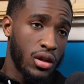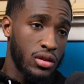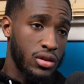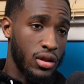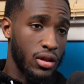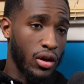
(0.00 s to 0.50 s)
I
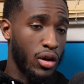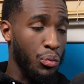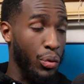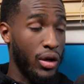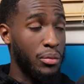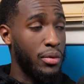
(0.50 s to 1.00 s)
said, they're
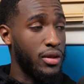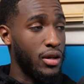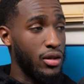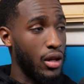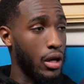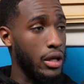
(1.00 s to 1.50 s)
complaining, but
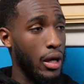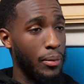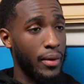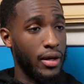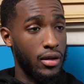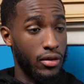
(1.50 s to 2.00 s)
they're lucky. I'm
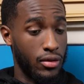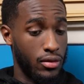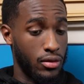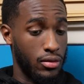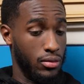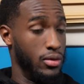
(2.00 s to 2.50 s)
like,
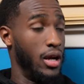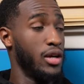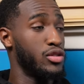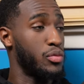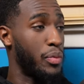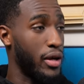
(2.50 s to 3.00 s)
when I
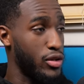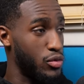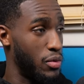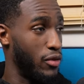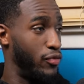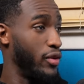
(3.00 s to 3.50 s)
used to play, it used to
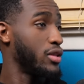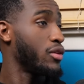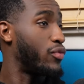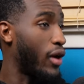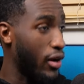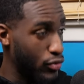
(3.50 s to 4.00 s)
be a
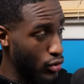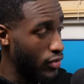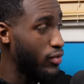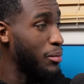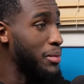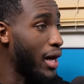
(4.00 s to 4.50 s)
fifty-five, you
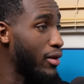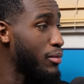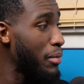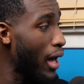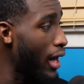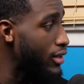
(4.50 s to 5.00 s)
giving them down
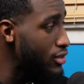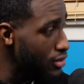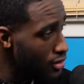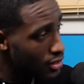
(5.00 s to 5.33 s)
and backs.